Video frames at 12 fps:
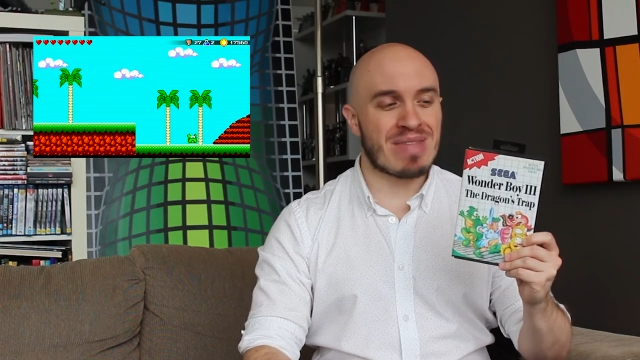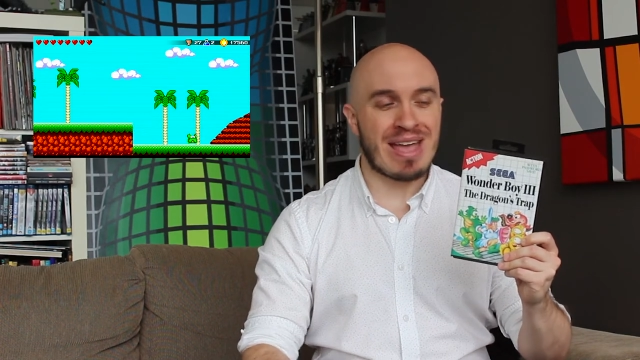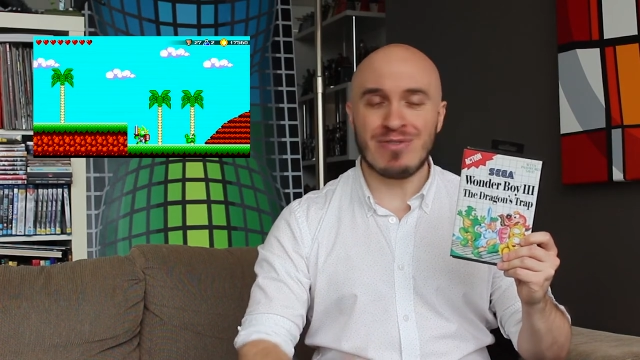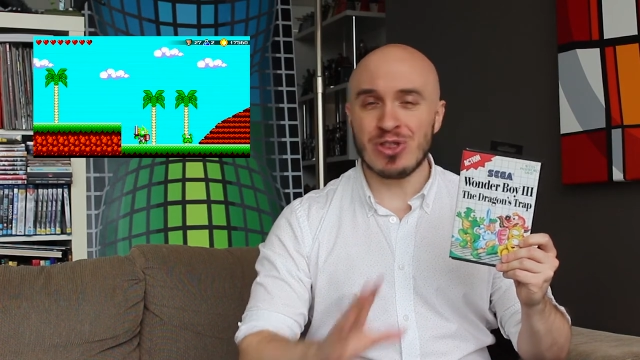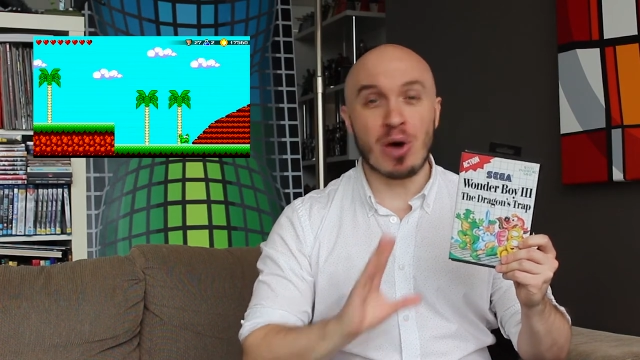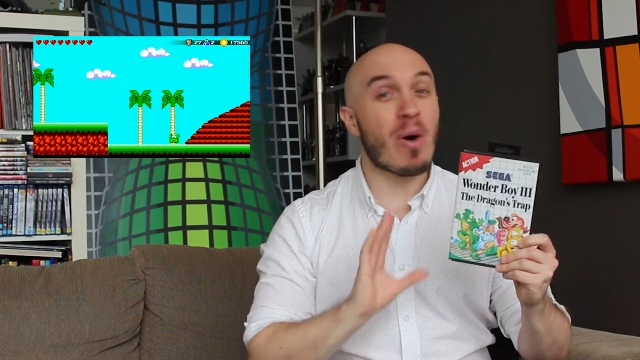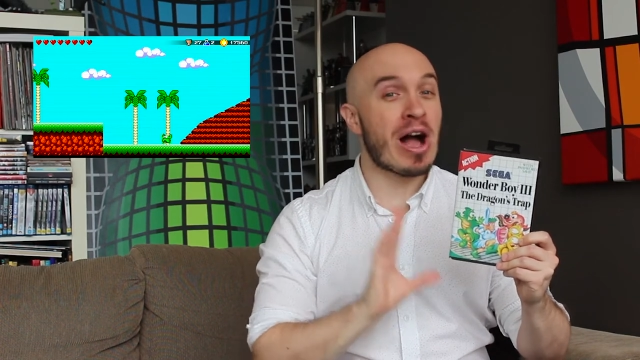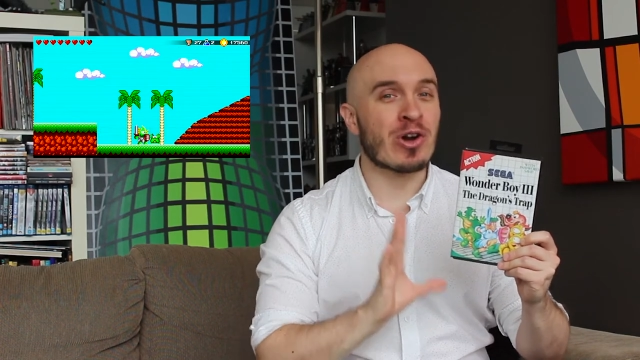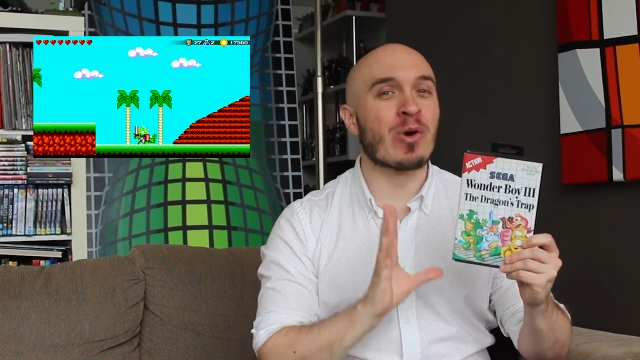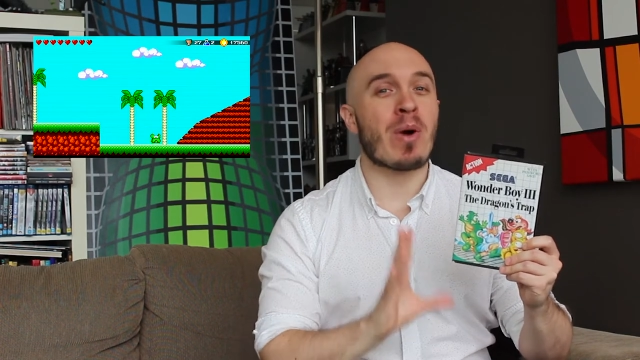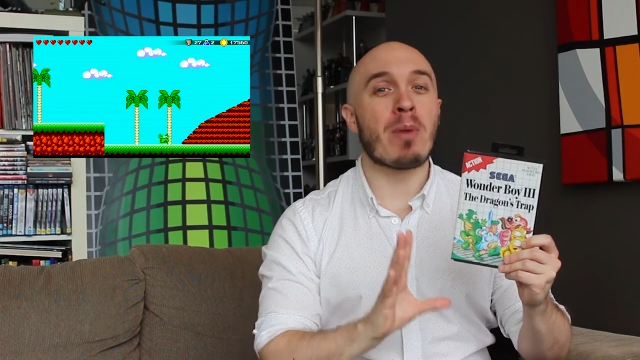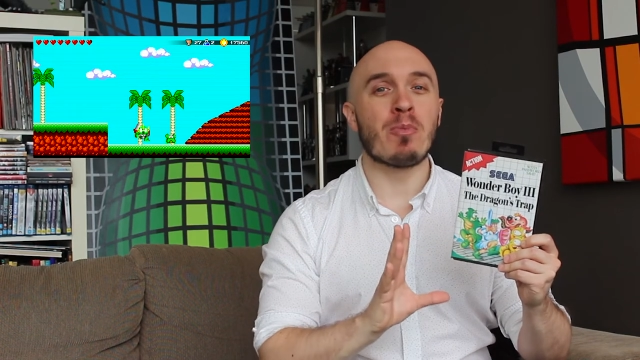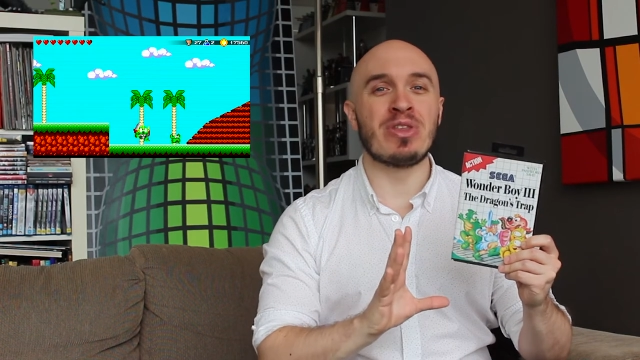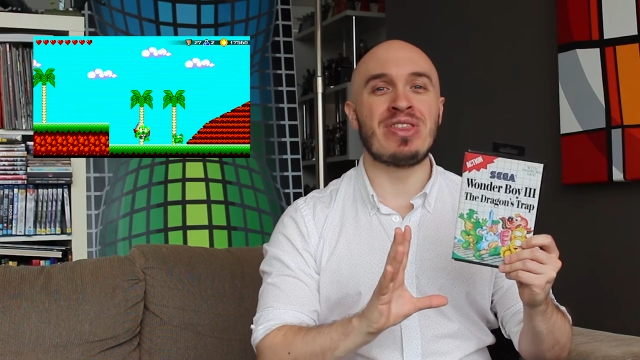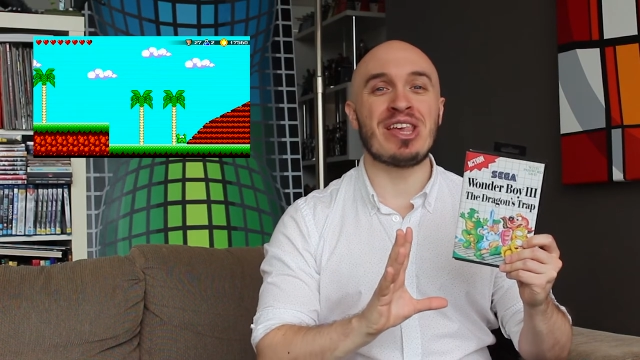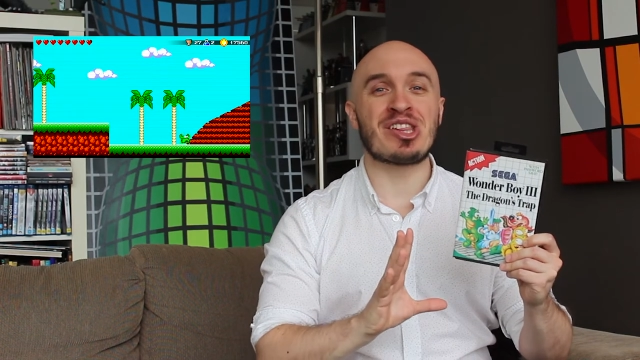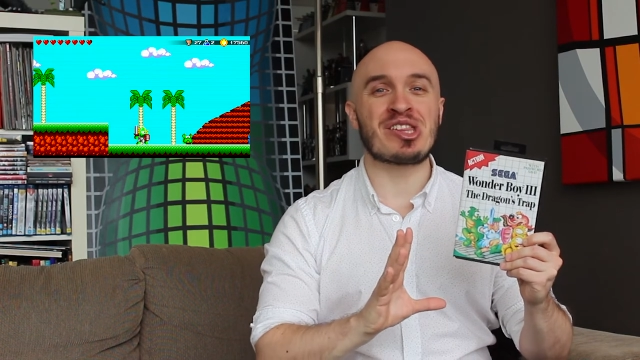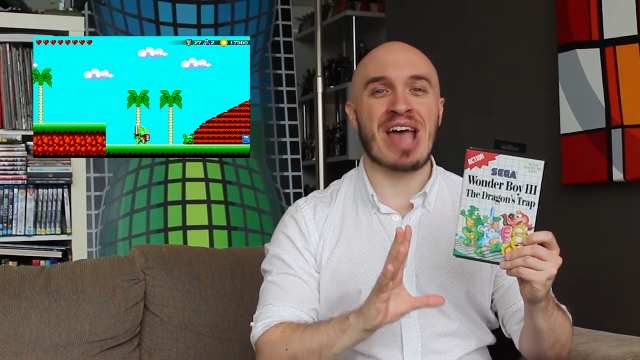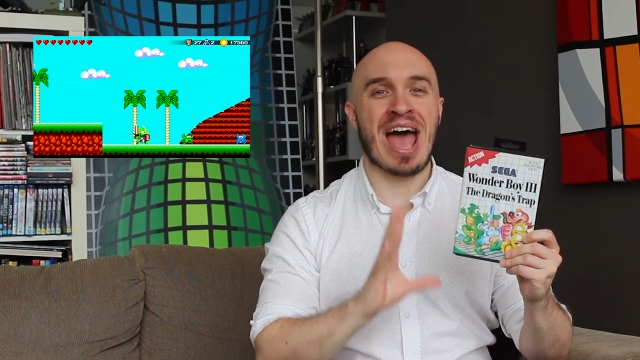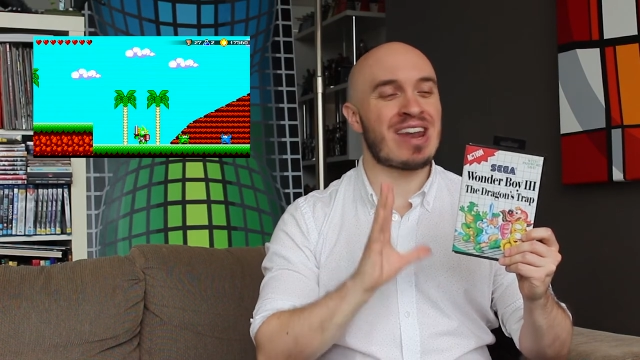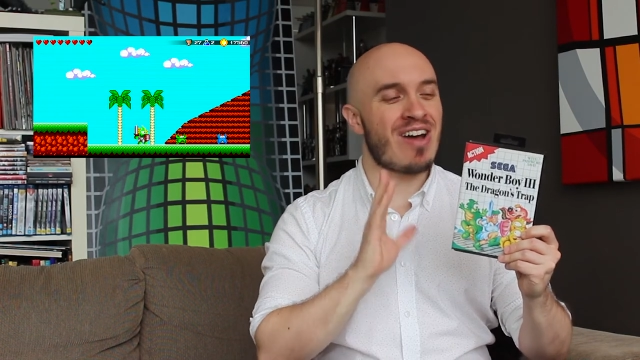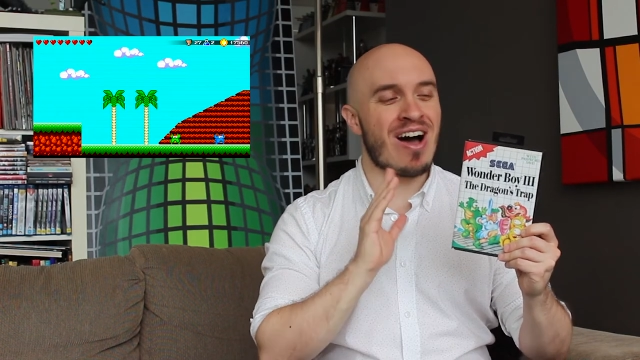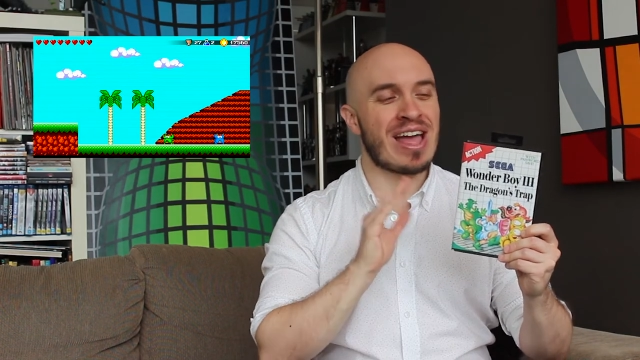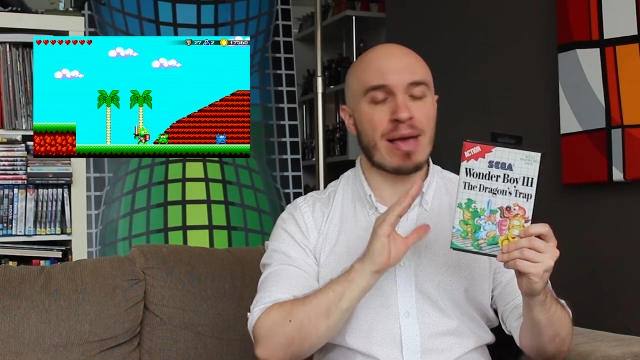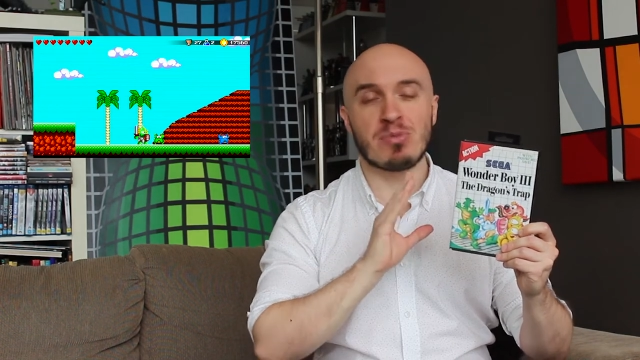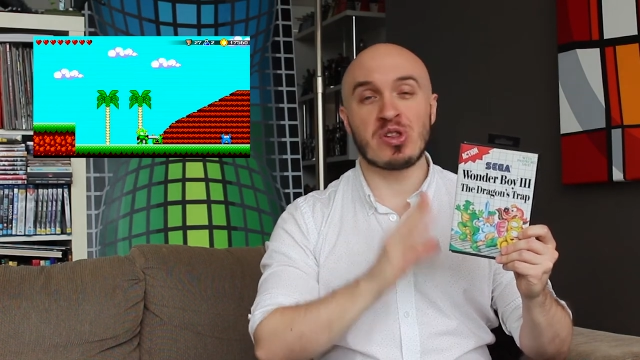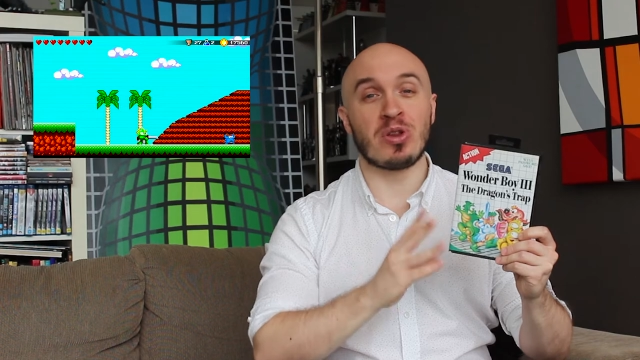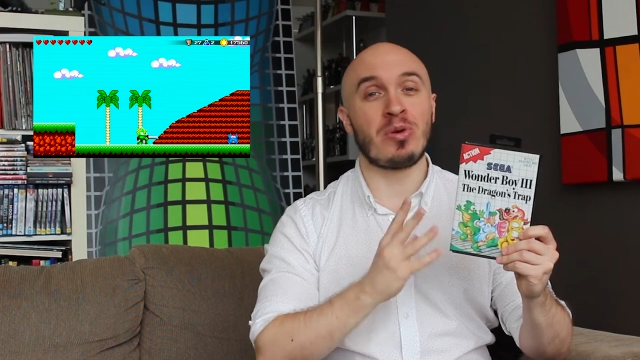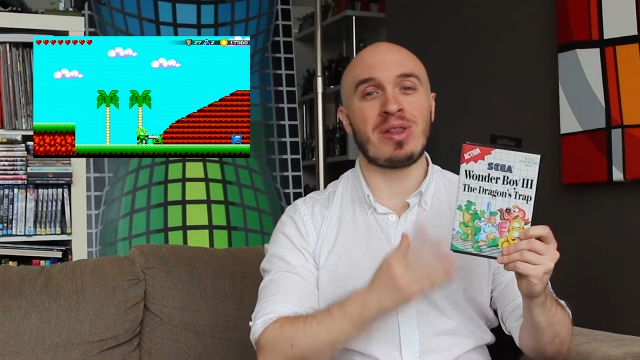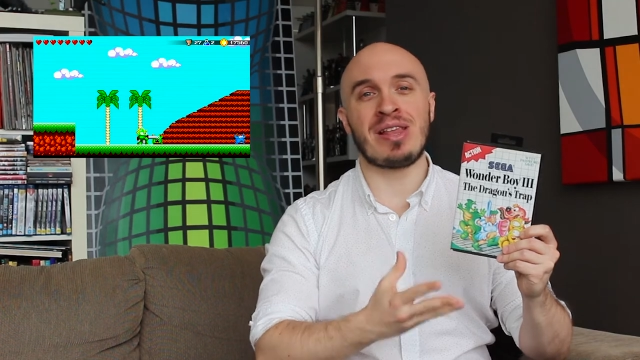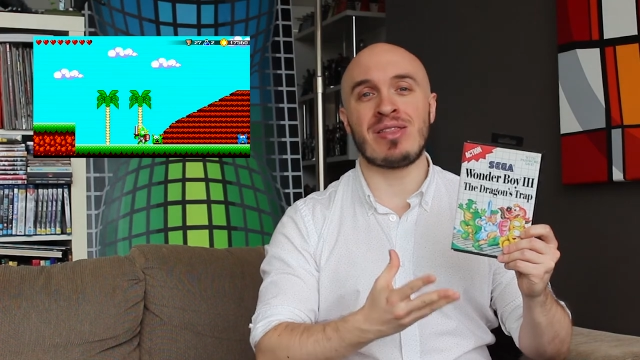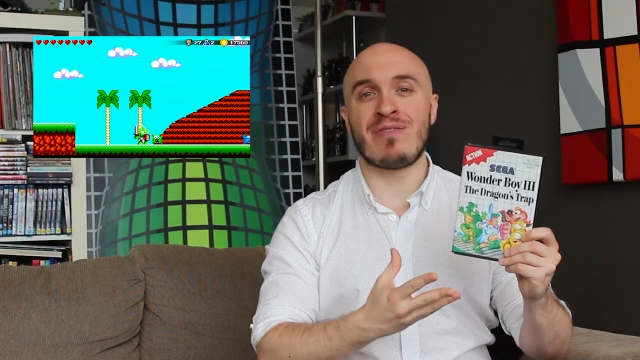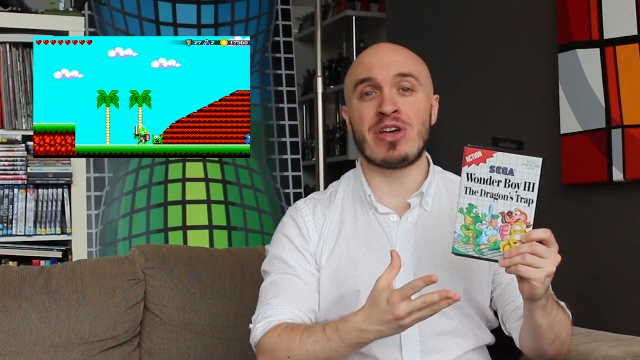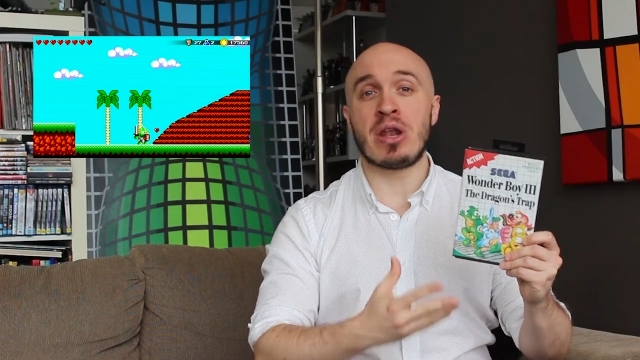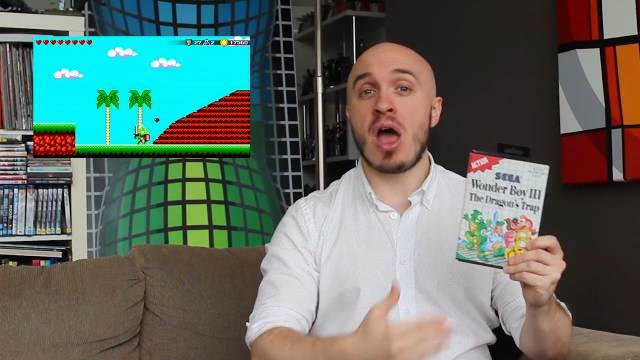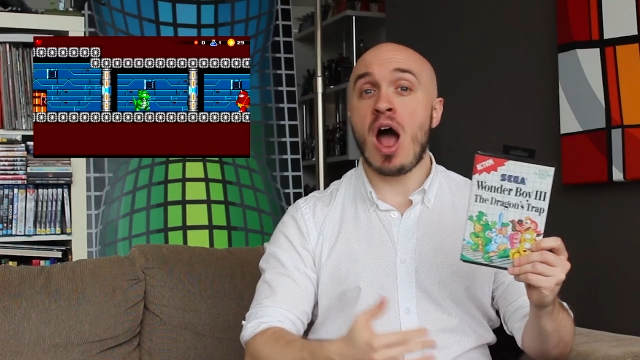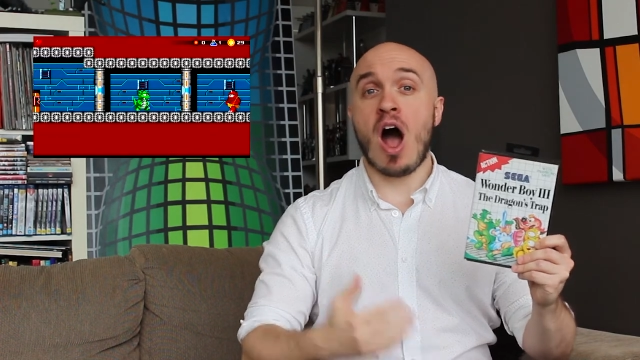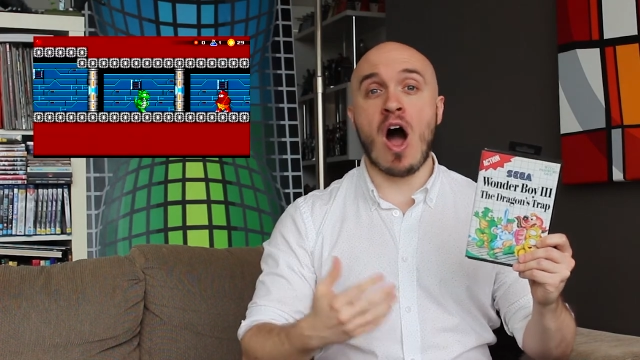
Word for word: Even though I grew up with this, and I absolutely love it,